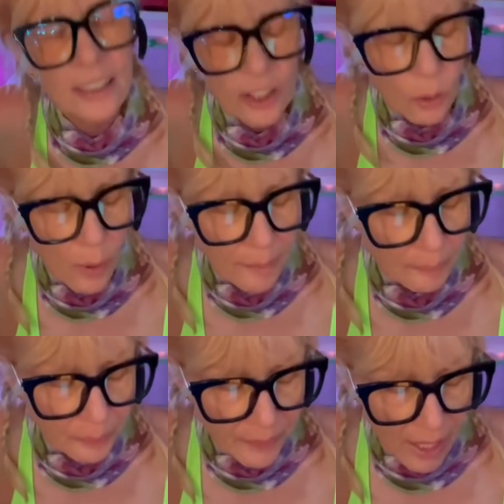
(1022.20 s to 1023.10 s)
let's go on.
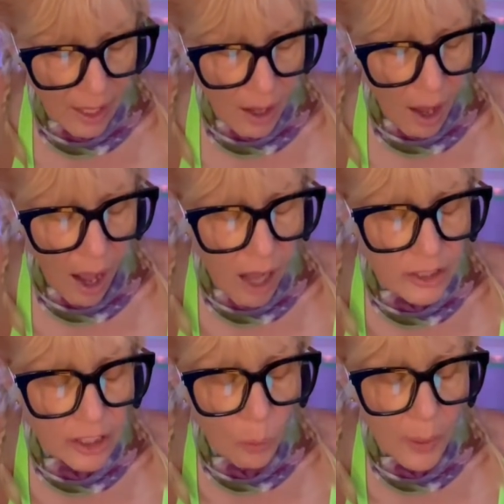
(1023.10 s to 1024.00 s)

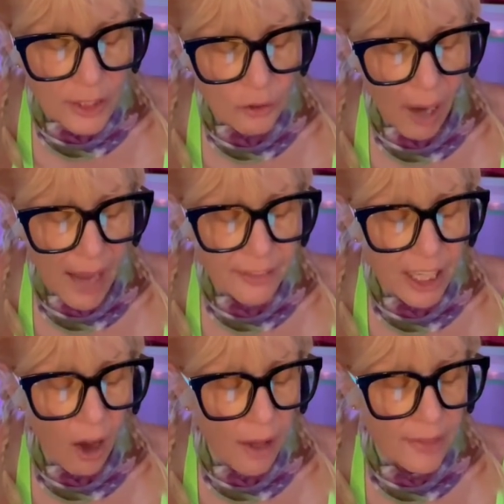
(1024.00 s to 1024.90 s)
Also, when
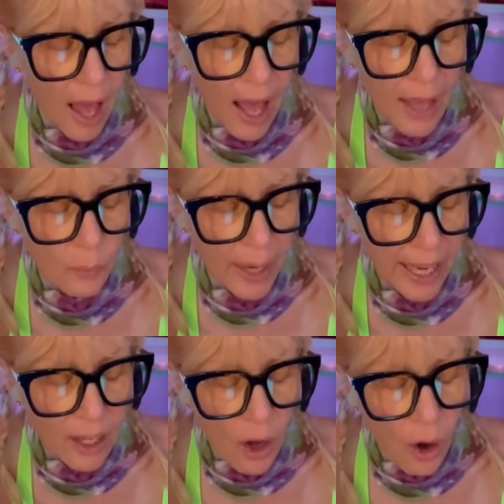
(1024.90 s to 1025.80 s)
driving on the
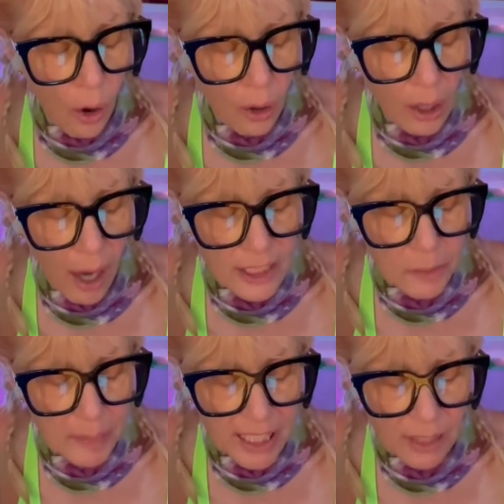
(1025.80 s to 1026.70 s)
highway or on
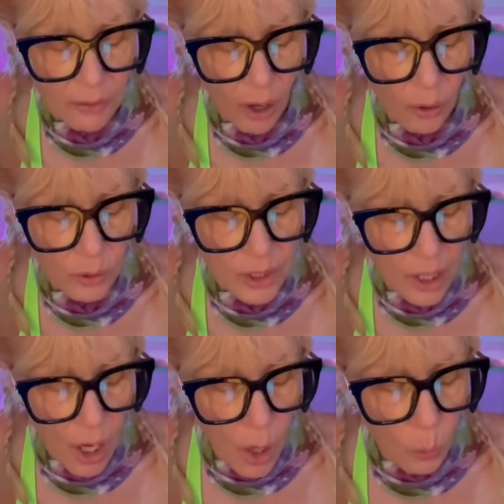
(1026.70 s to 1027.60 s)
speedy
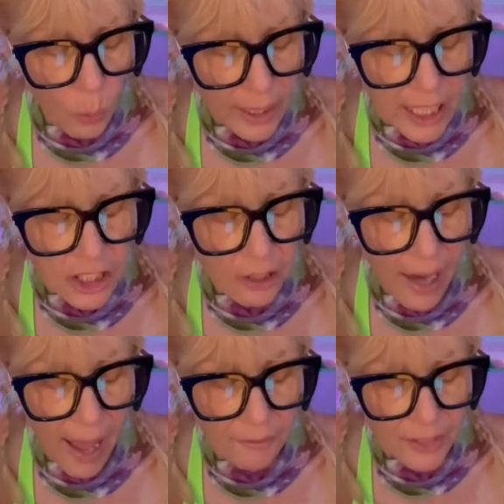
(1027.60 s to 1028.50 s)
roads, what is
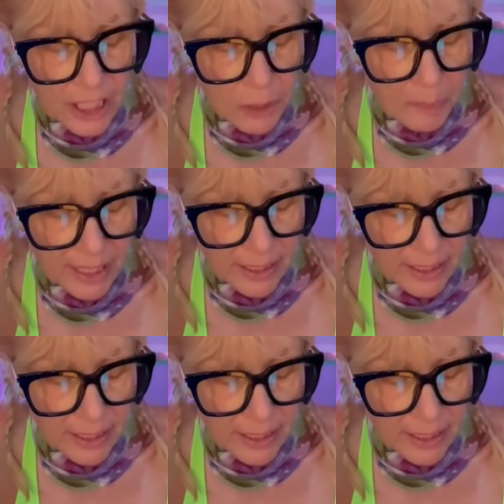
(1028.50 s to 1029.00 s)
your average speed